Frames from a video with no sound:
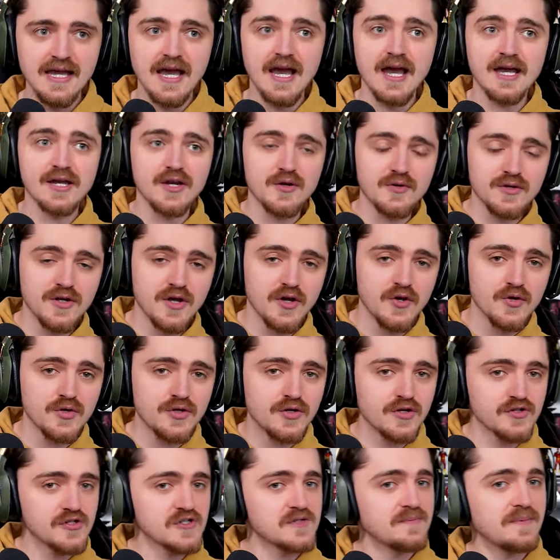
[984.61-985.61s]
I don't know.
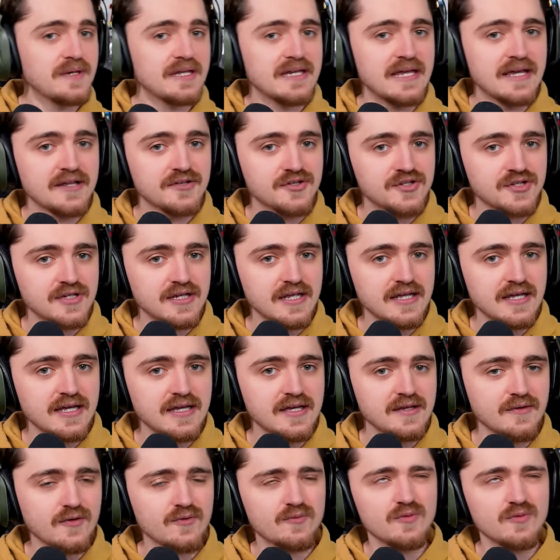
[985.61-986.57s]
Could just be the engineer.